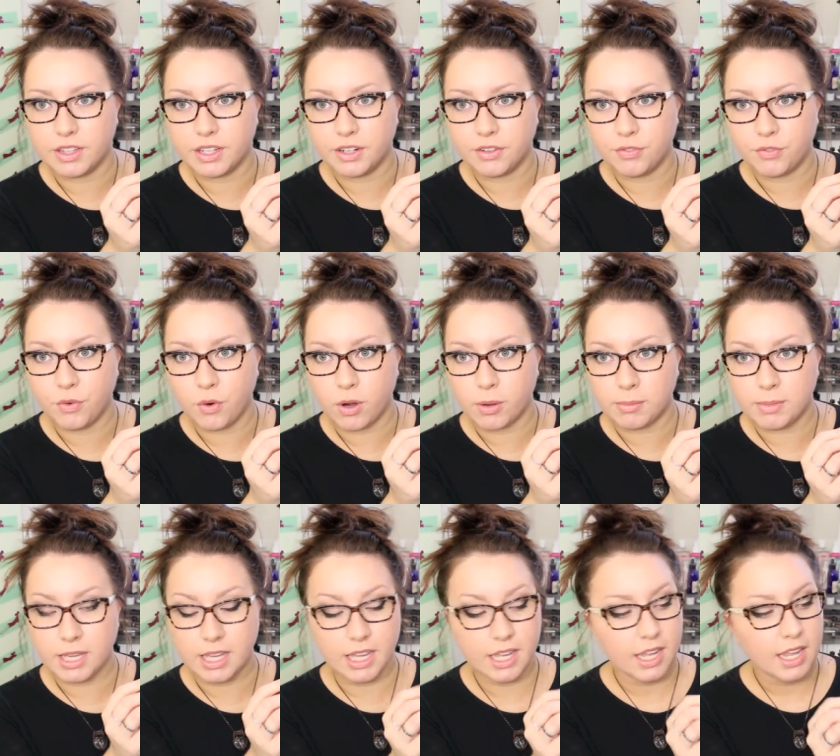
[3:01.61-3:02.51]
there for
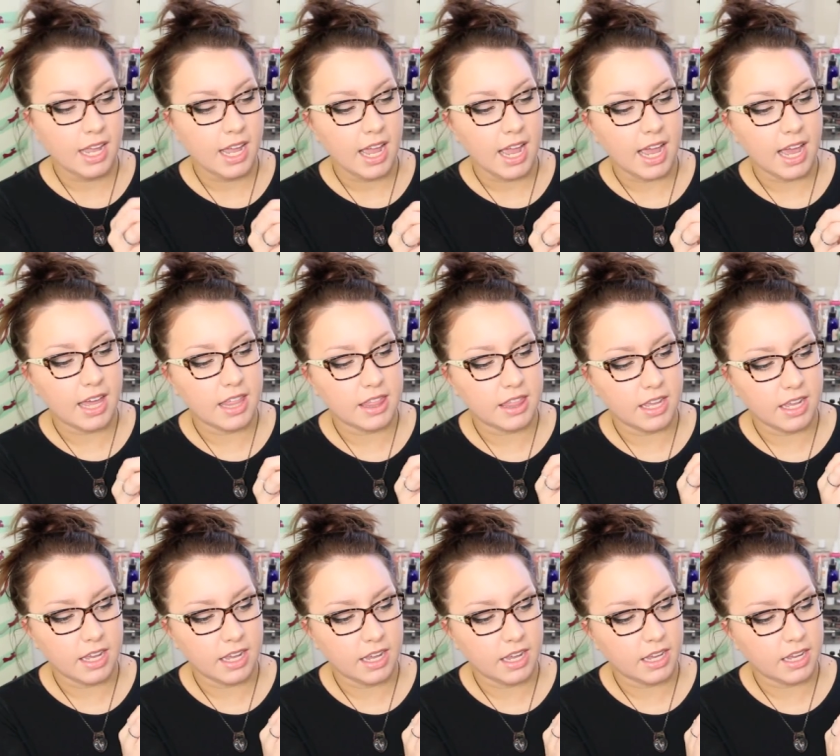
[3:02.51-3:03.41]
me, and
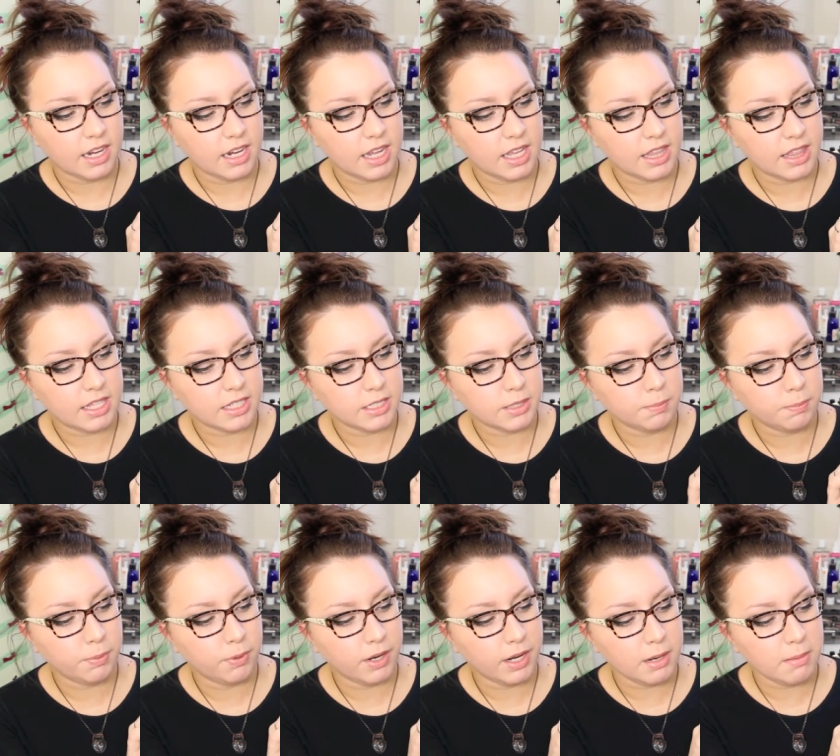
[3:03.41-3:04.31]
then that's
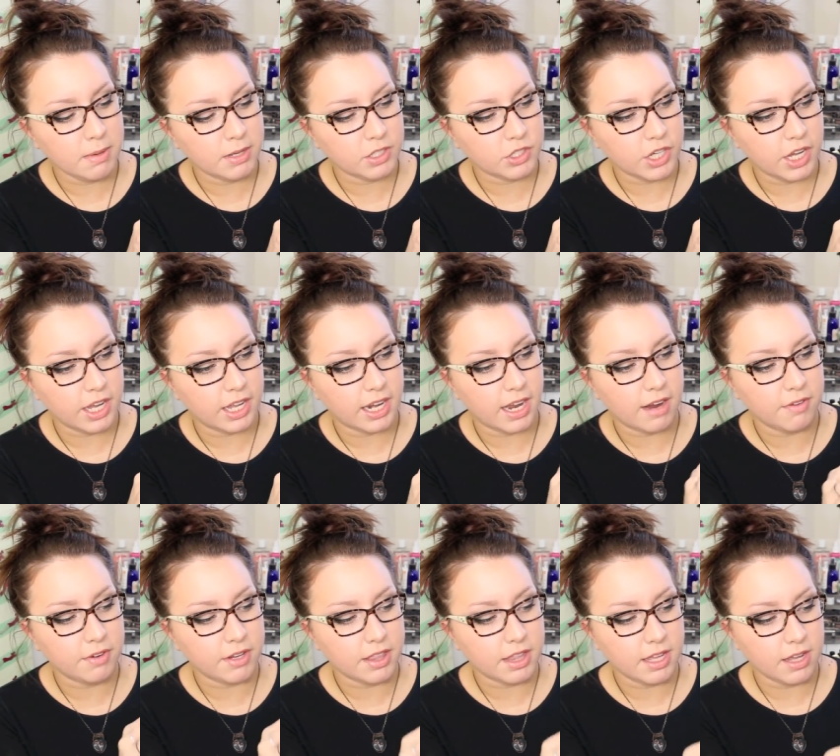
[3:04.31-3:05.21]
pretty much it.
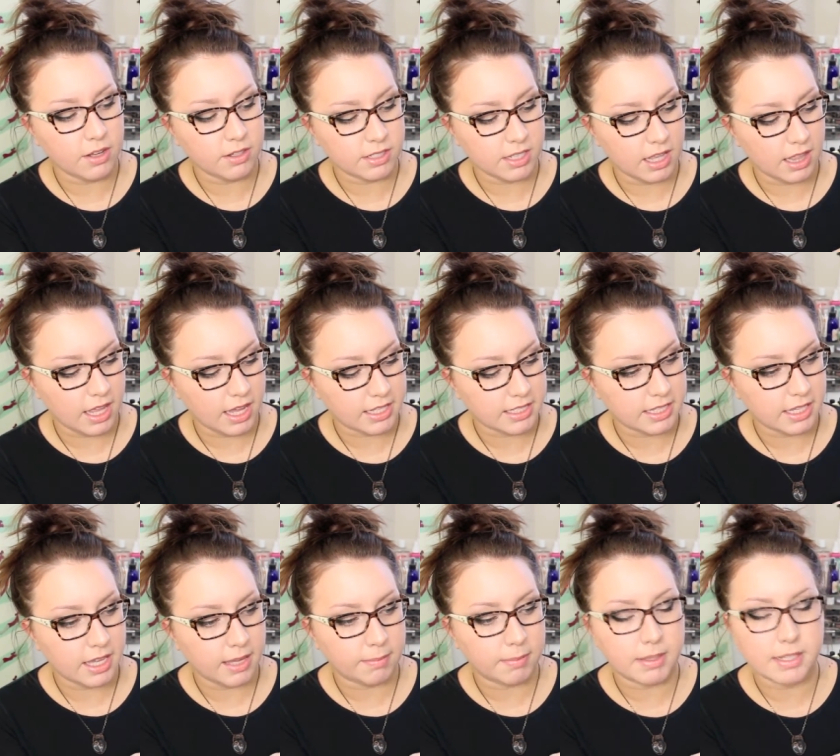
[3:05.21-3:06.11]
Everything else I like to
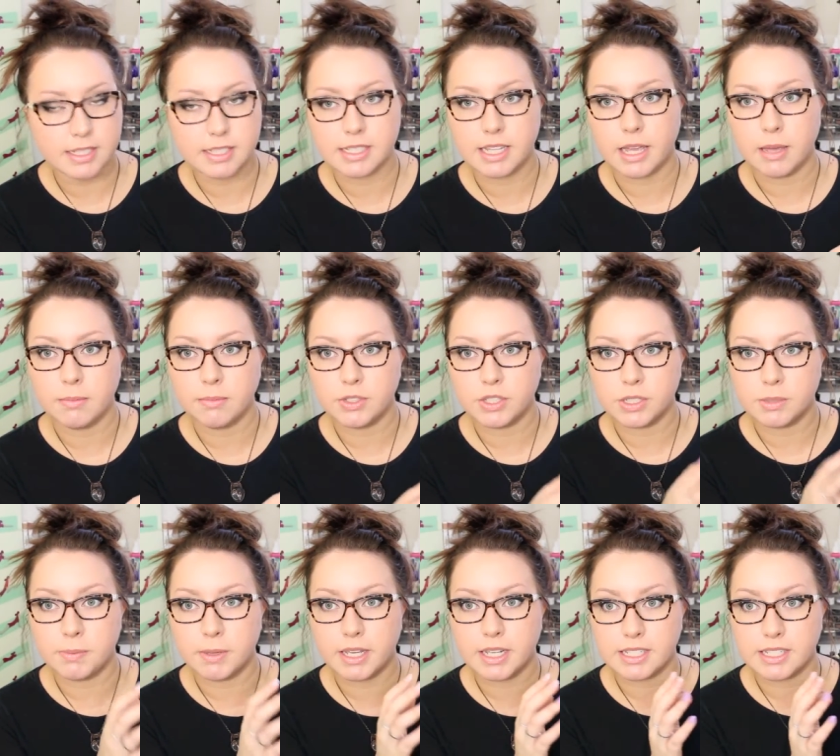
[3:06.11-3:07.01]
keep the same
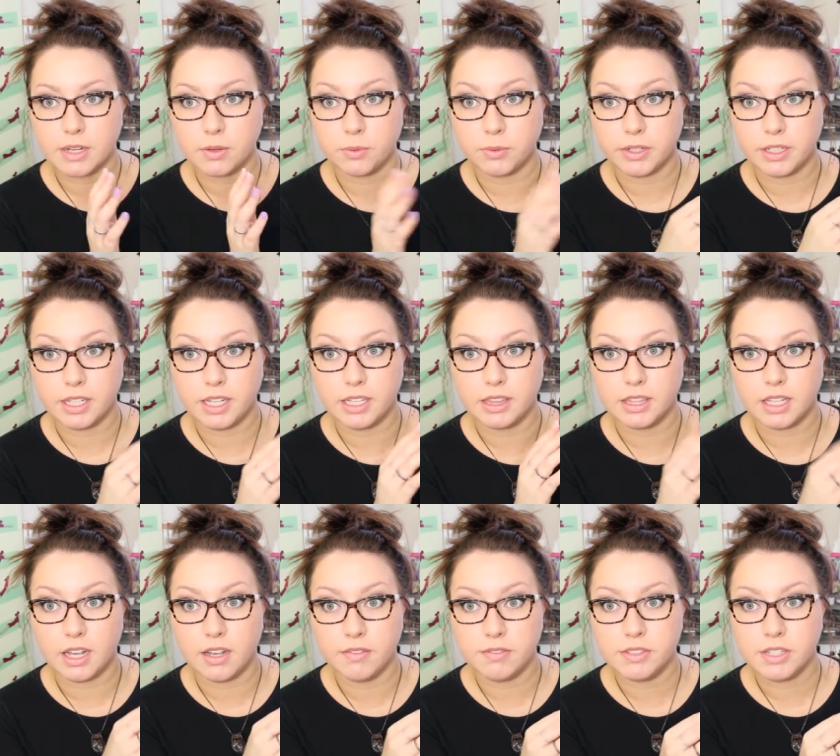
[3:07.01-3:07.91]
just because I really
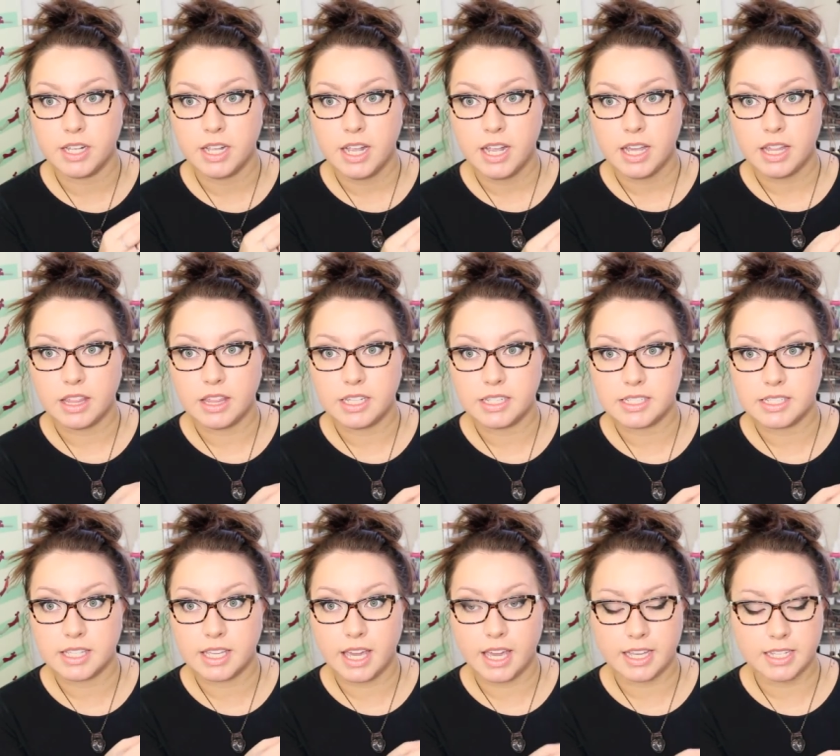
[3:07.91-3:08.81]
loved this
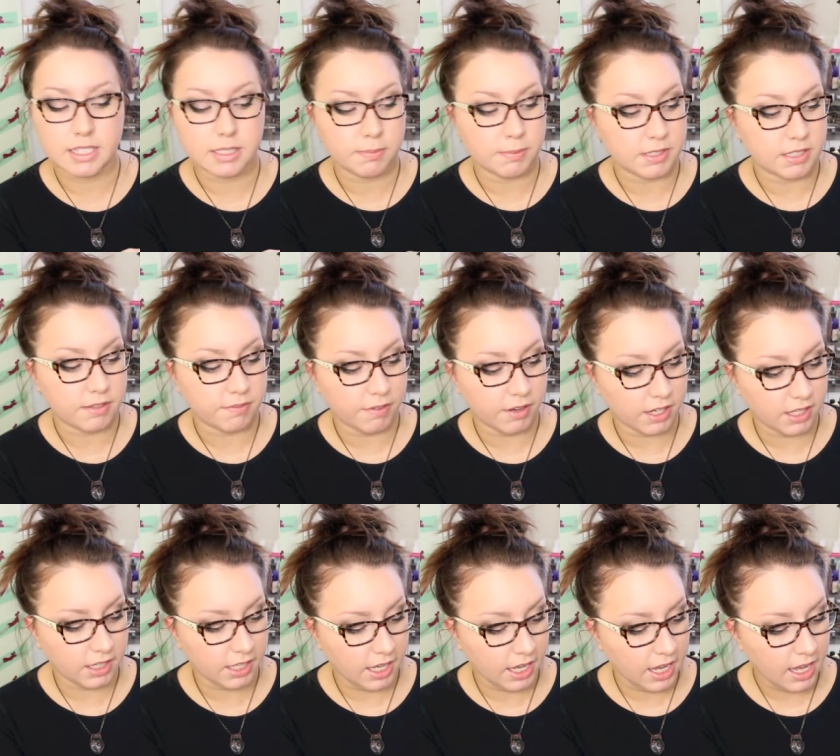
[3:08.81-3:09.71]
case
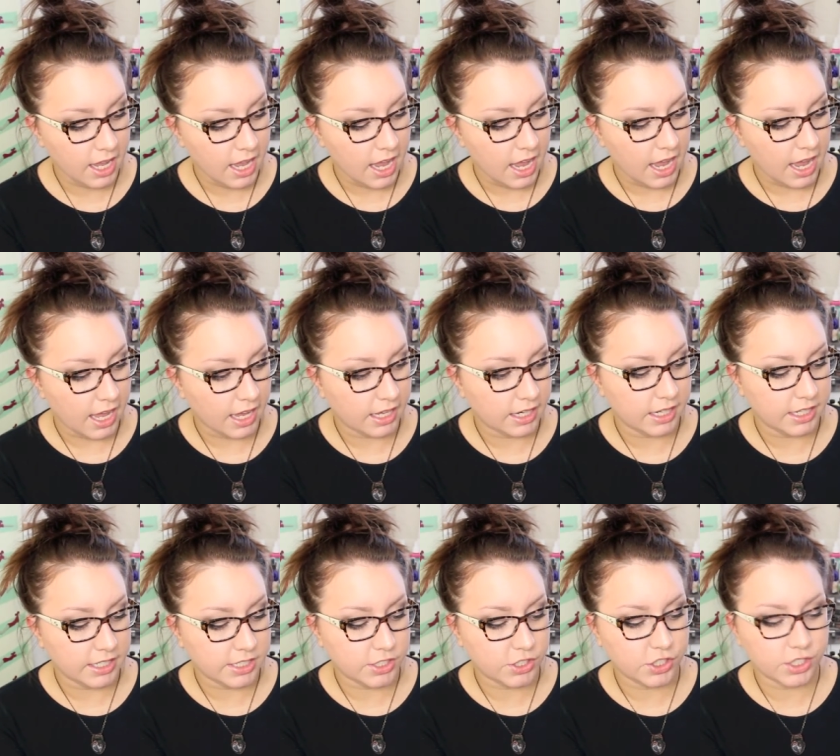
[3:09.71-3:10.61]
specifically, and
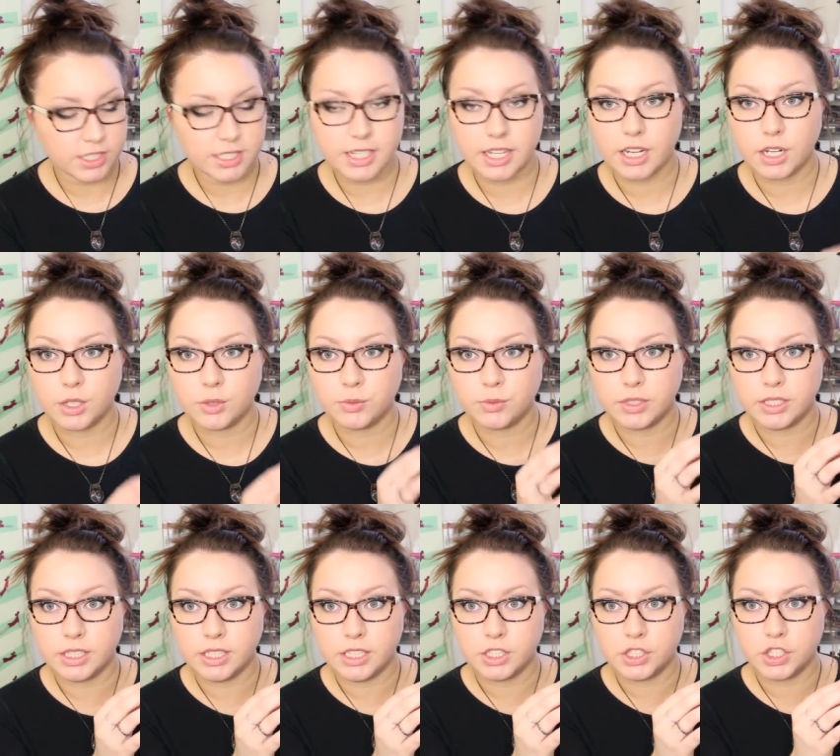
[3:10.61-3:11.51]
it's just like a
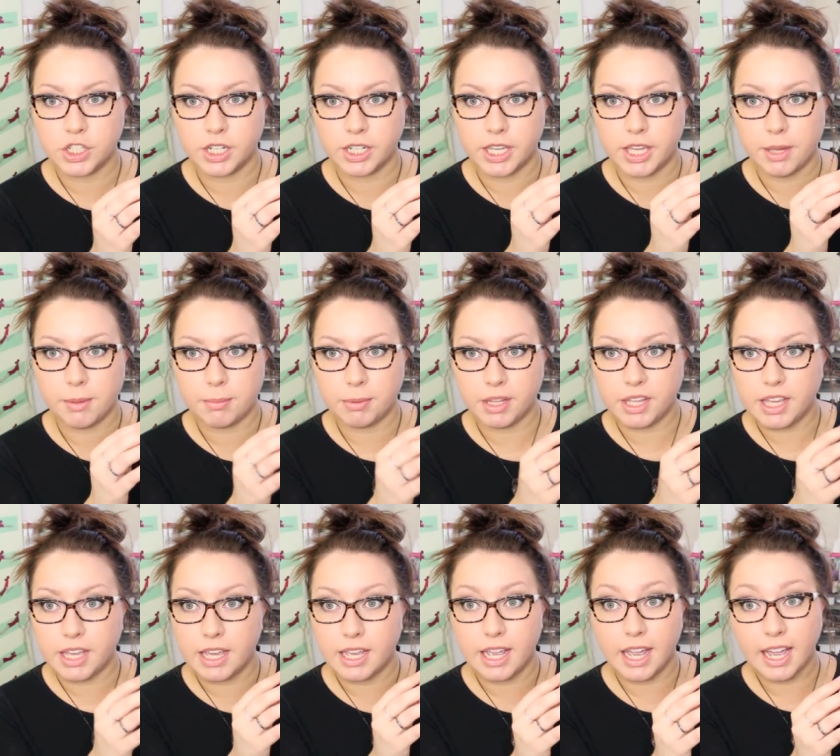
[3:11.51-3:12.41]
really chunky
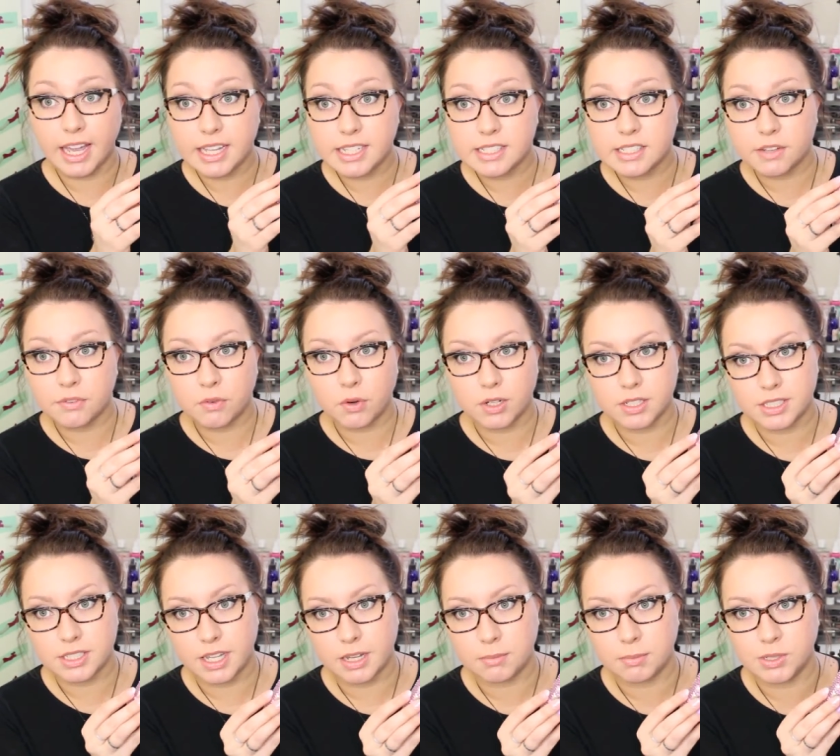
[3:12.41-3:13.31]
blingy case, of
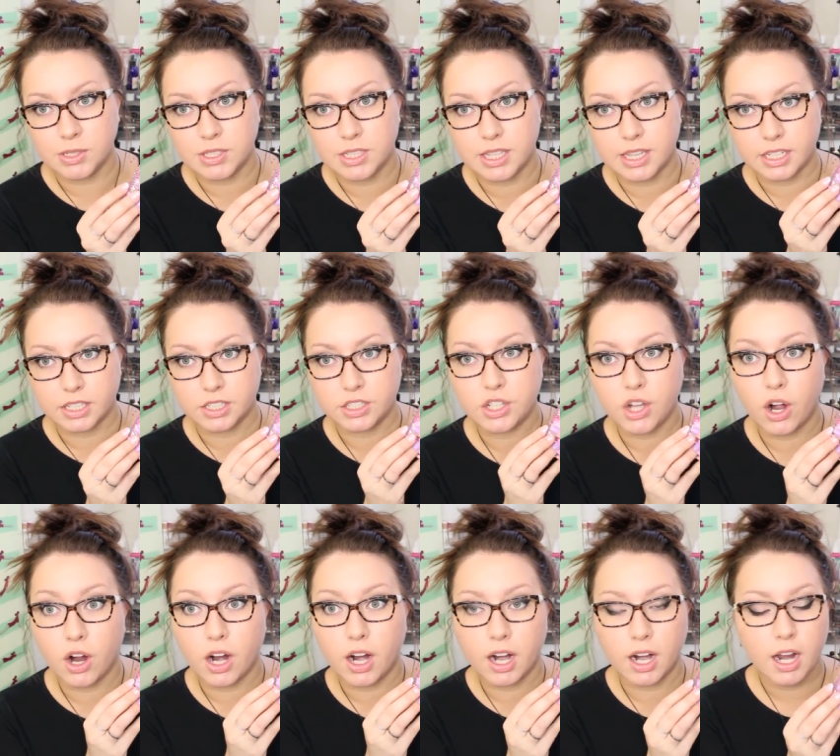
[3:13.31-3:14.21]
course, like most of theirs
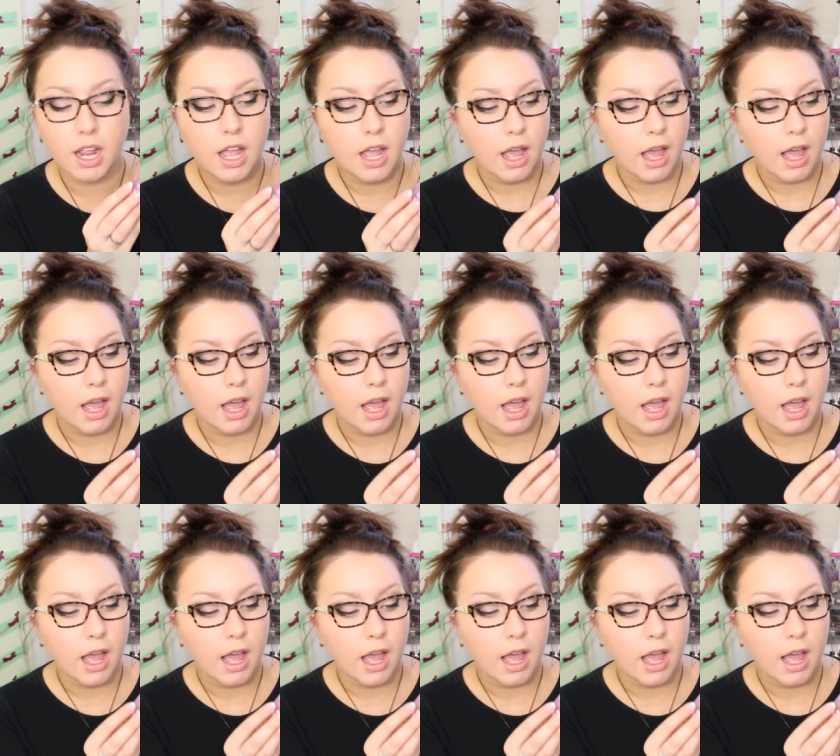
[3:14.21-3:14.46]
are.